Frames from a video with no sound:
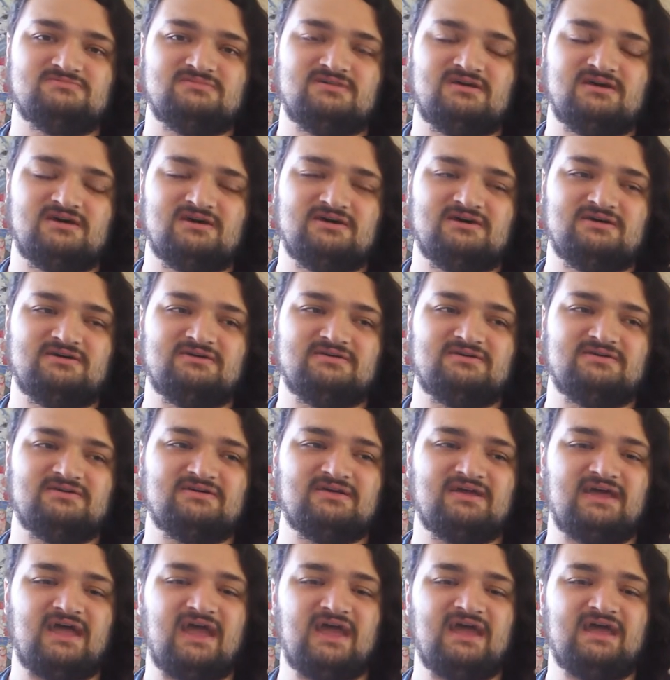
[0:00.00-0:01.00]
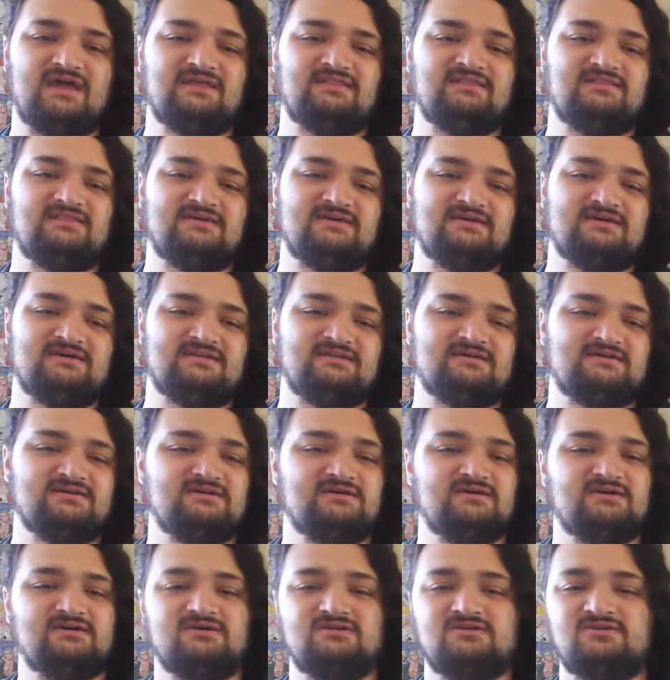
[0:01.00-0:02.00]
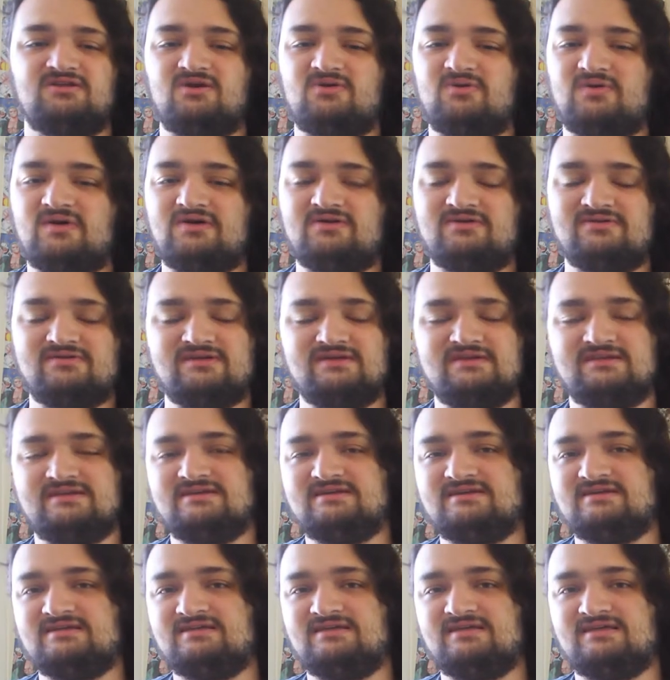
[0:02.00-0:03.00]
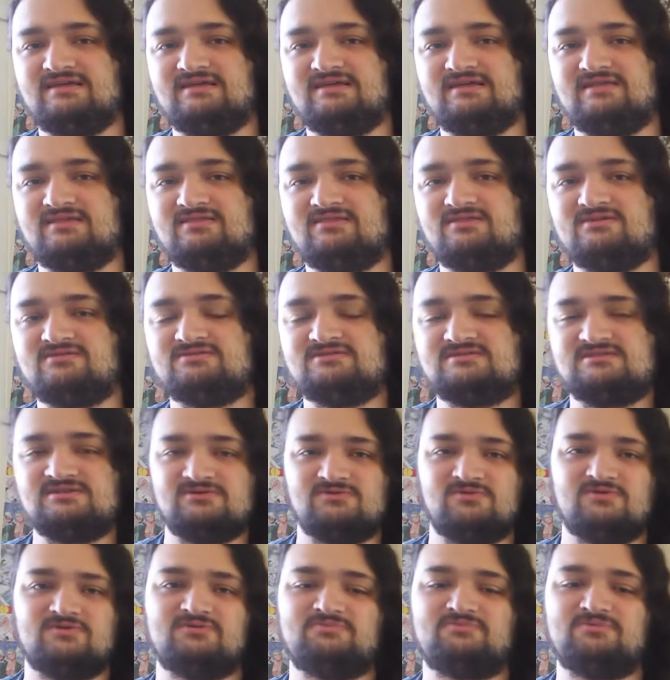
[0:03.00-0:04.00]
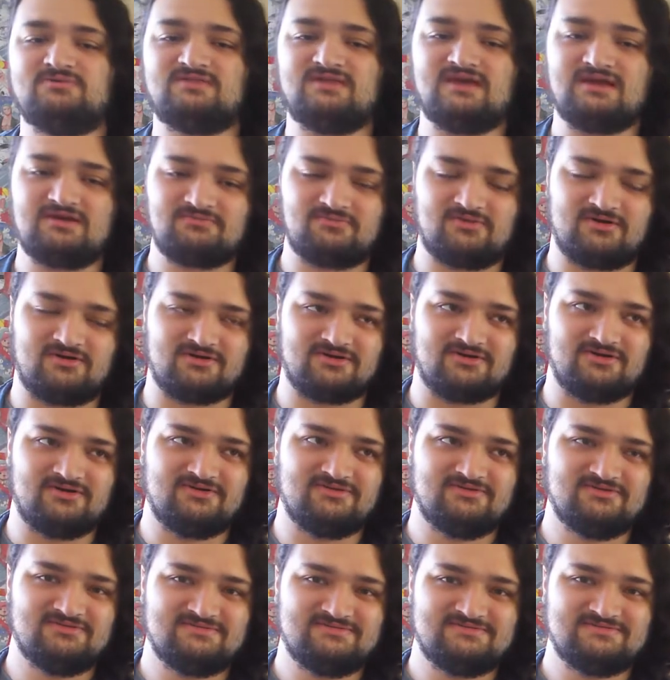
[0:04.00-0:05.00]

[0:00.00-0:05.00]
Uh, and then Noel and Ninny, they still want to protect Balgo.